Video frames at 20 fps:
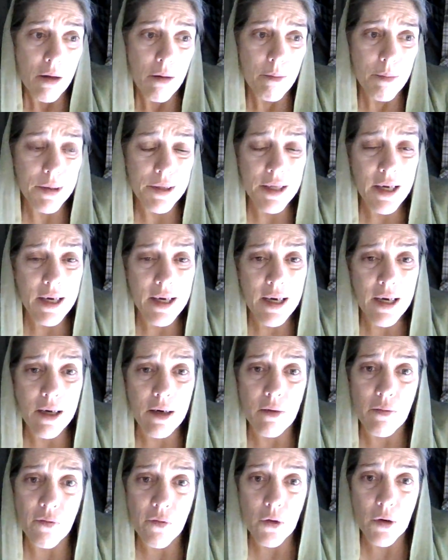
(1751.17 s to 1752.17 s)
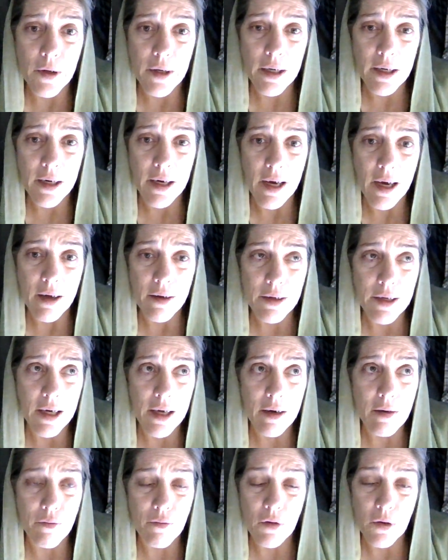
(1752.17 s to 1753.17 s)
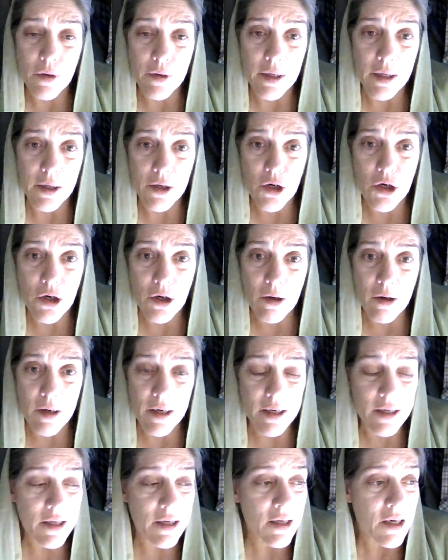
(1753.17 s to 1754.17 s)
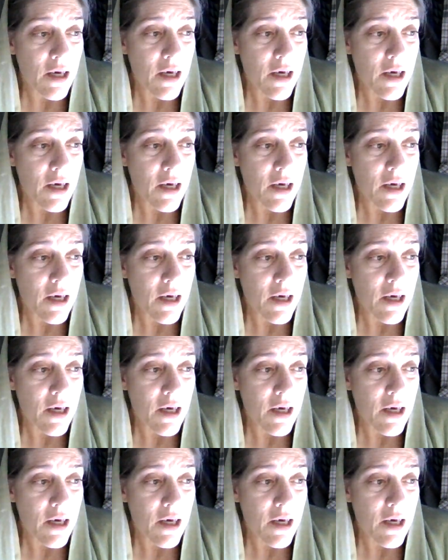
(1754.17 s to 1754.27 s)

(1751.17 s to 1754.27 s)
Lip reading: but they can't afford it now. Can't afford the insurance,